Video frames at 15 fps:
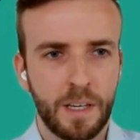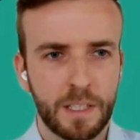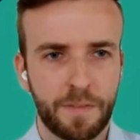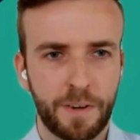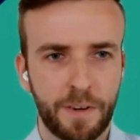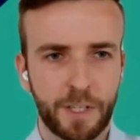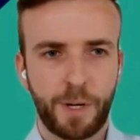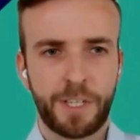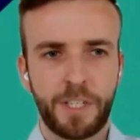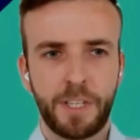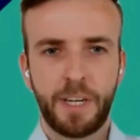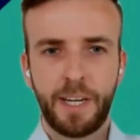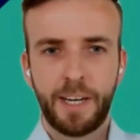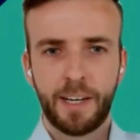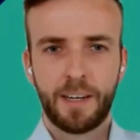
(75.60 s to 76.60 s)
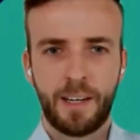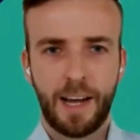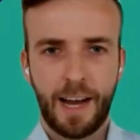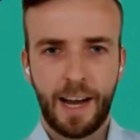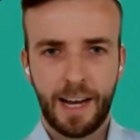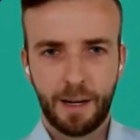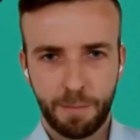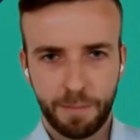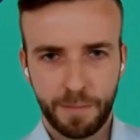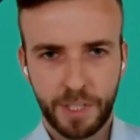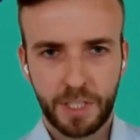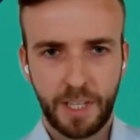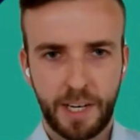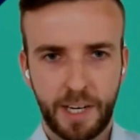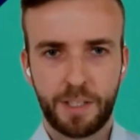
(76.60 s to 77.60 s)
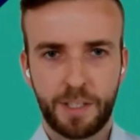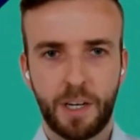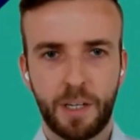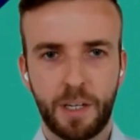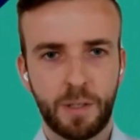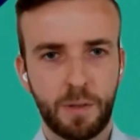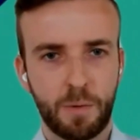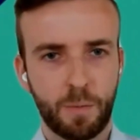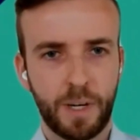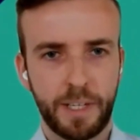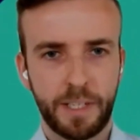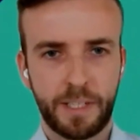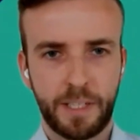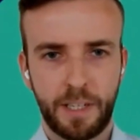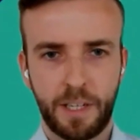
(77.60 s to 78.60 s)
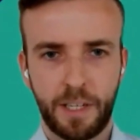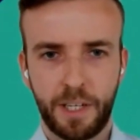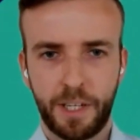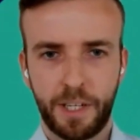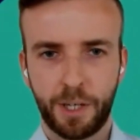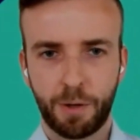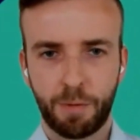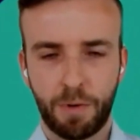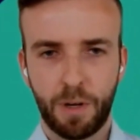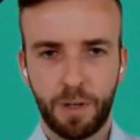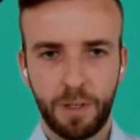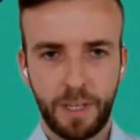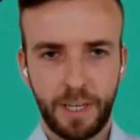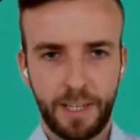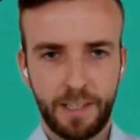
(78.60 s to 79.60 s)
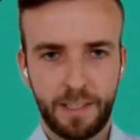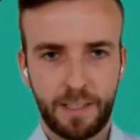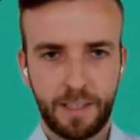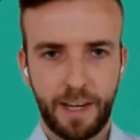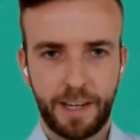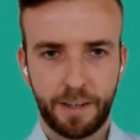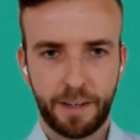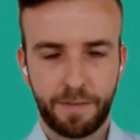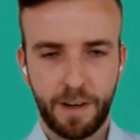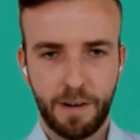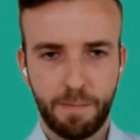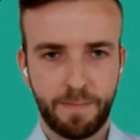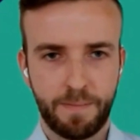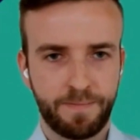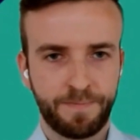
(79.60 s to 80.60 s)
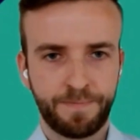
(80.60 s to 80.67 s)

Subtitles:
The first question here, just let us know what your role is at your firm.